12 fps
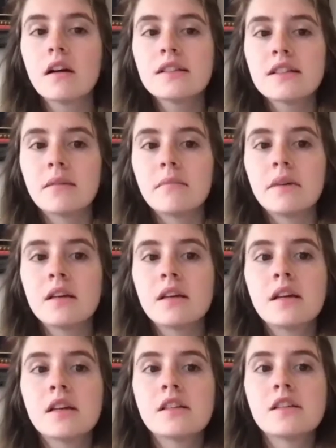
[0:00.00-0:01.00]
awesome.
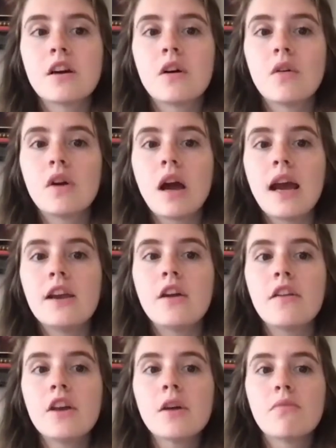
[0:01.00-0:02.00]
So I
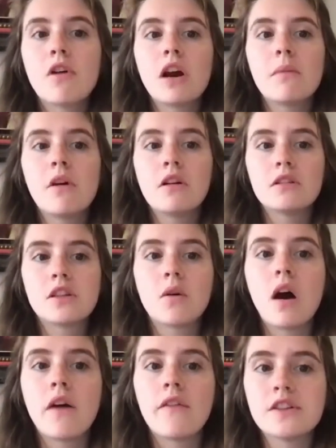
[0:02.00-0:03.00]
know that your program
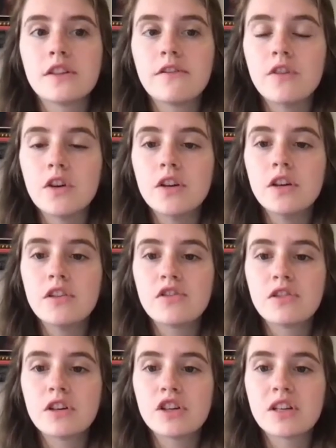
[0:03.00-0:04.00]
also offers a food and
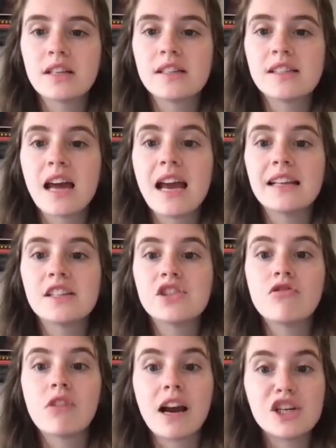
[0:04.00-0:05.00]
nutrition science
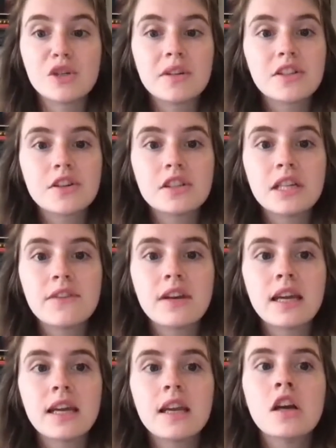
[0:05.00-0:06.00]
graduate
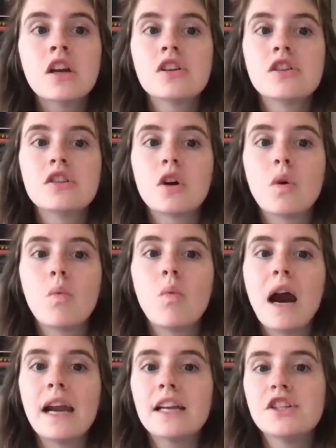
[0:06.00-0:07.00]
certificate. So
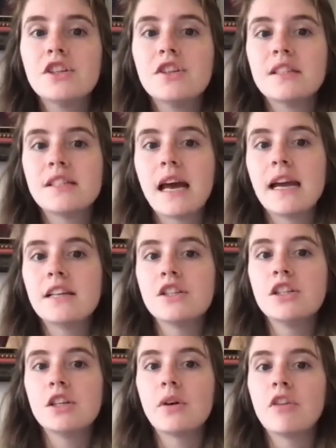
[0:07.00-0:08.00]
why did you decide to
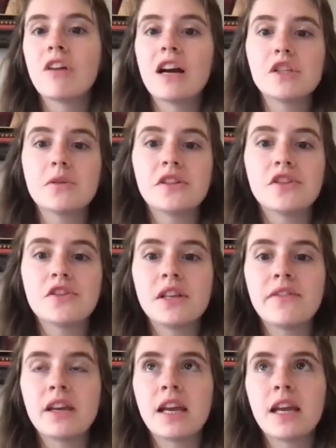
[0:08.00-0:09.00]
do a graduate
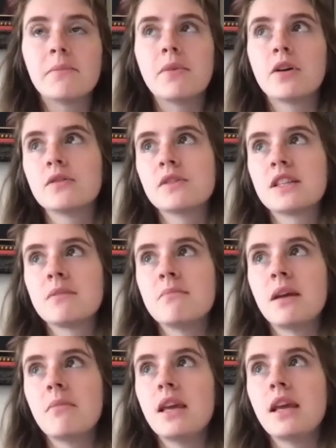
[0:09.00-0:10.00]
certificate opposed to
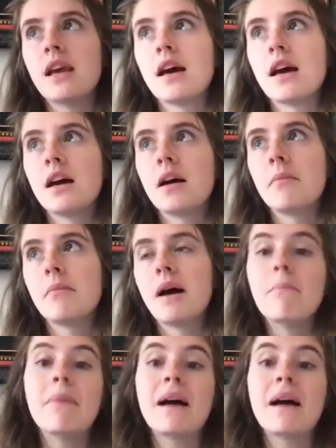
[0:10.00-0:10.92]
maybe um, a